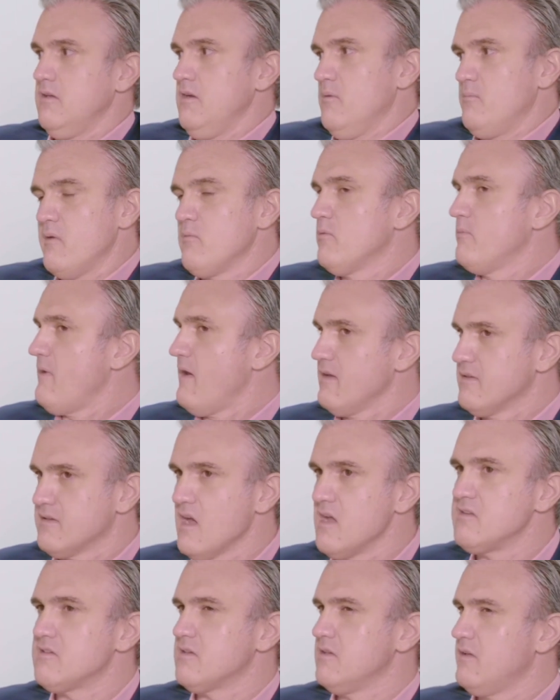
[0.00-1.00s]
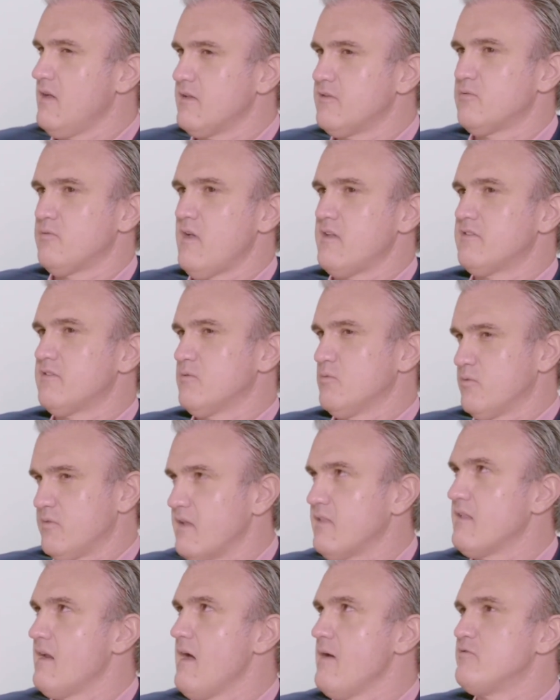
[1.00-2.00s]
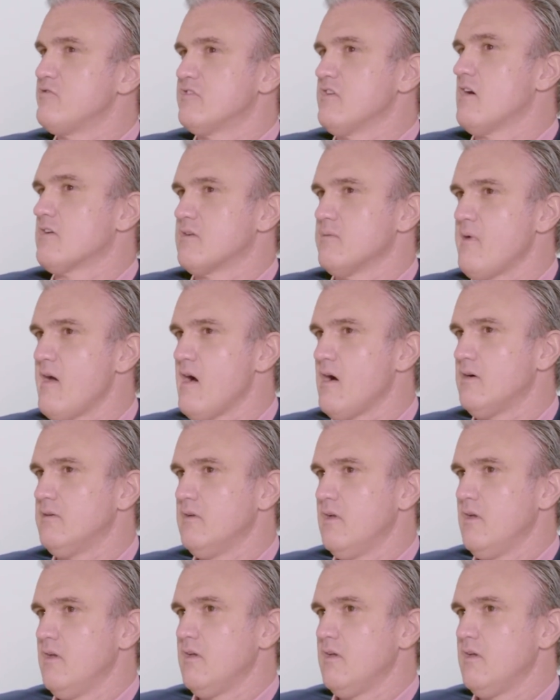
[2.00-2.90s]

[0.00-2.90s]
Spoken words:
People pay attention. That's the thing that I've shocked about,